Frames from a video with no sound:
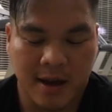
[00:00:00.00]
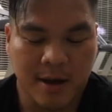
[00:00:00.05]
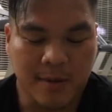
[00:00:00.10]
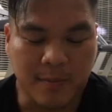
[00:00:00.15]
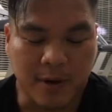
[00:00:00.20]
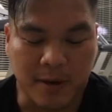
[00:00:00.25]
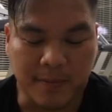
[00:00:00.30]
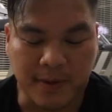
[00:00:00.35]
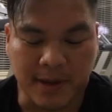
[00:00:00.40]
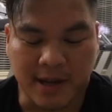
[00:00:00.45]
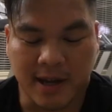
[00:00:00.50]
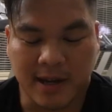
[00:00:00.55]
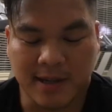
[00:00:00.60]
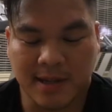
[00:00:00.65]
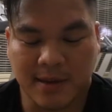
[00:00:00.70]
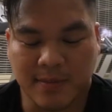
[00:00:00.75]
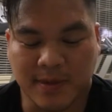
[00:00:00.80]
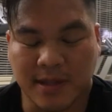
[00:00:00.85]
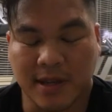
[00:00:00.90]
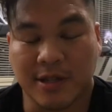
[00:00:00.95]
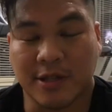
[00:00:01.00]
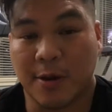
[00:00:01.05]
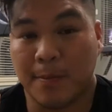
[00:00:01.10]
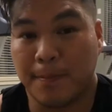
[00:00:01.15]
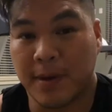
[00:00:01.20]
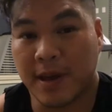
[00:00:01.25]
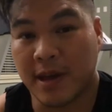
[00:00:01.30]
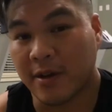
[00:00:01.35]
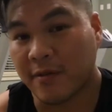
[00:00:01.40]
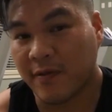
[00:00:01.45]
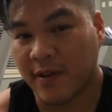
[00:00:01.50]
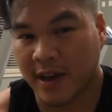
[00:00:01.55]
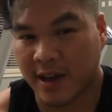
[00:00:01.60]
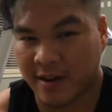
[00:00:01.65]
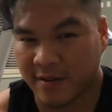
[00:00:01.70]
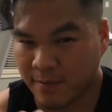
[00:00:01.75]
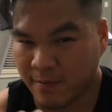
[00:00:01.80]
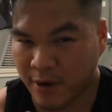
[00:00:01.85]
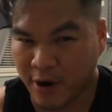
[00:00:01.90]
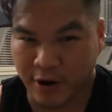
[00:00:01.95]
but because I'm such a big fan
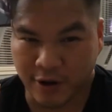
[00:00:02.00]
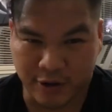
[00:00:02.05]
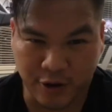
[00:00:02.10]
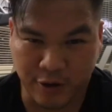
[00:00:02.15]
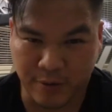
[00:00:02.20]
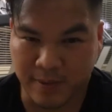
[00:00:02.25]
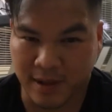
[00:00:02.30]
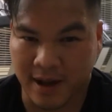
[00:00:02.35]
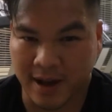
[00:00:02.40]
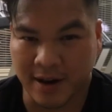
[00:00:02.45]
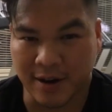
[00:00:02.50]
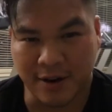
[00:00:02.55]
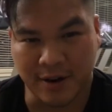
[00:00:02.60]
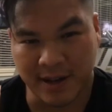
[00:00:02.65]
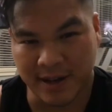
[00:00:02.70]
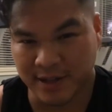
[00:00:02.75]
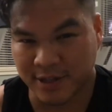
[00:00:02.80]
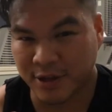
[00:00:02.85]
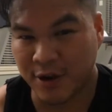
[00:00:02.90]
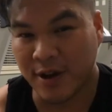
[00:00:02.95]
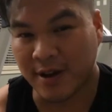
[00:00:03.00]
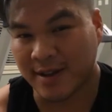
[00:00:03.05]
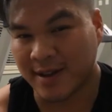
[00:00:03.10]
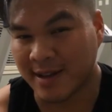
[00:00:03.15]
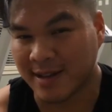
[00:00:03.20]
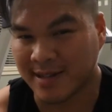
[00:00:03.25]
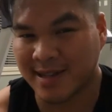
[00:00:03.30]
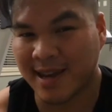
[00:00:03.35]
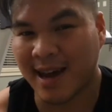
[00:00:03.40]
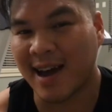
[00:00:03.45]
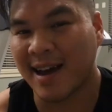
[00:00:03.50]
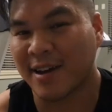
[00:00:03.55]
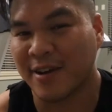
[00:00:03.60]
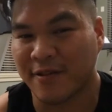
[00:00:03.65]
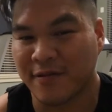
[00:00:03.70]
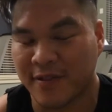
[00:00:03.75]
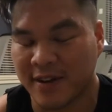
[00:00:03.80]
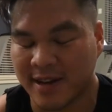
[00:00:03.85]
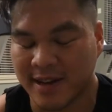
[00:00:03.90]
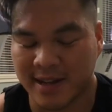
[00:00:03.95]
of Mark Lobliner and Tiger
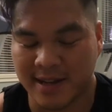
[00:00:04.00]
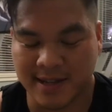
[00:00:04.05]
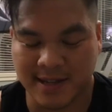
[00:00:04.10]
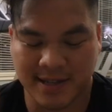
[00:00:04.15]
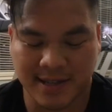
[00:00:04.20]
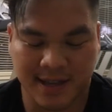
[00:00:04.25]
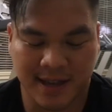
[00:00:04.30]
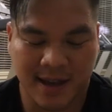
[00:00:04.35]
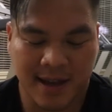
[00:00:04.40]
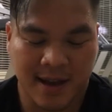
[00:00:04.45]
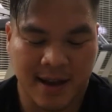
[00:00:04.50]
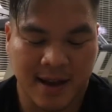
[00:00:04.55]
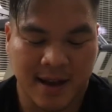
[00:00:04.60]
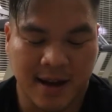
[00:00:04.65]
Fitness,